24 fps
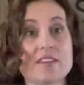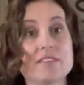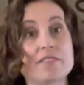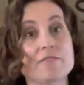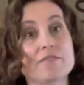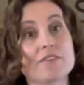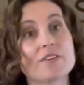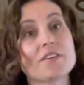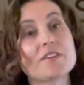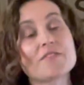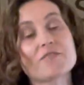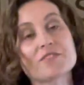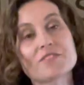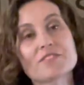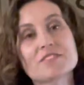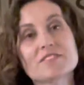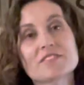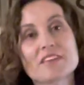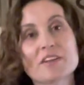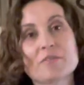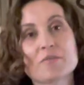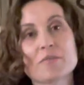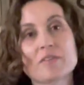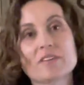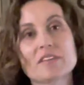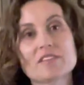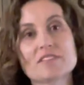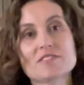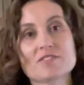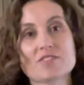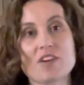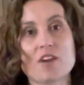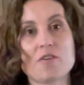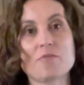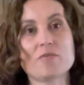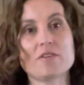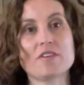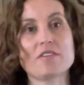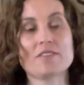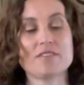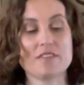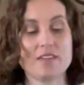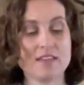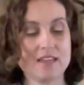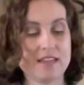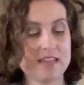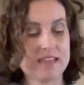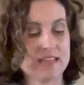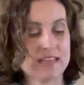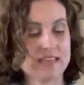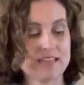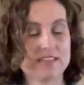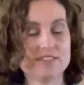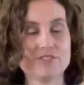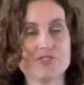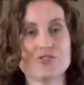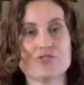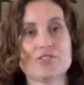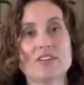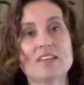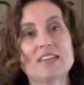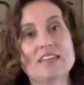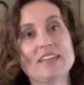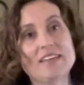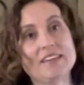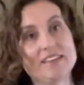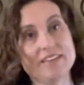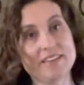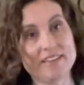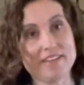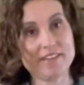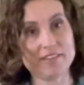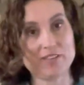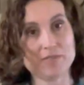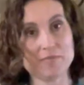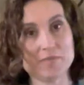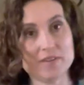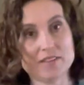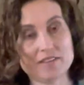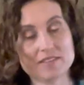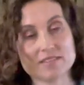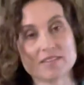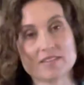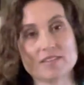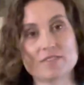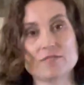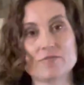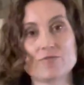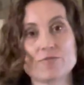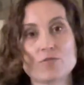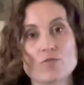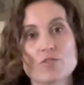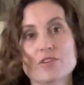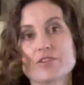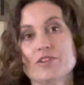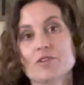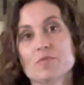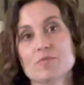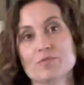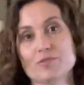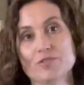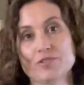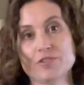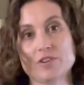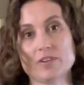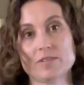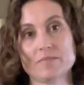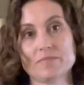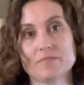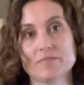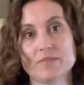the very first thing we're going to start with is your heating element for your brooder.